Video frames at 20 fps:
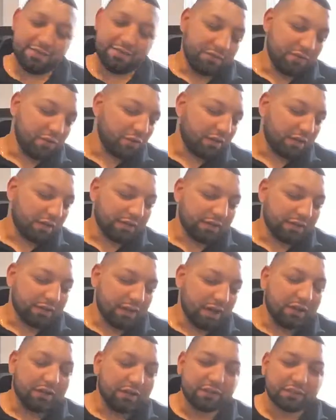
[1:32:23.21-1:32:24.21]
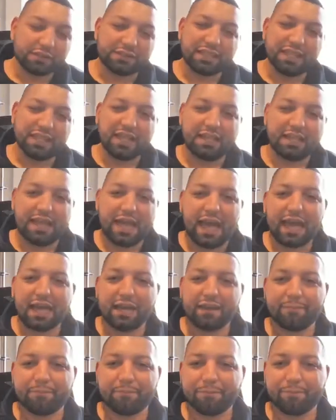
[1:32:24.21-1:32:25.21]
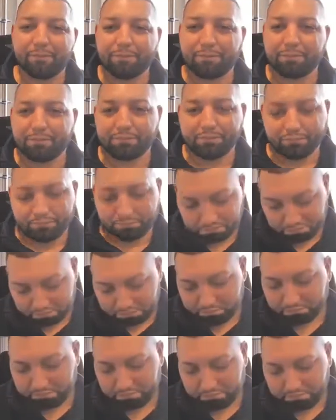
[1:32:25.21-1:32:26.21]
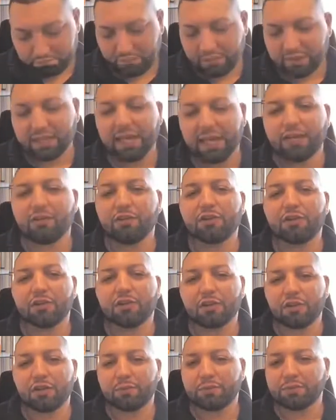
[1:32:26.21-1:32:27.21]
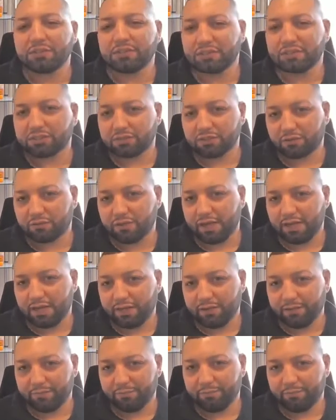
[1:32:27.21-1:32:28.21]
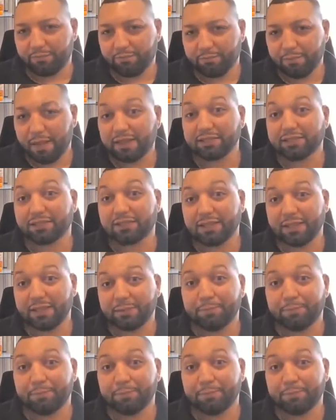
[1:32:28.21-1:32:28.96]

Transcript: you can understand that, then you're in a good position already, mentally.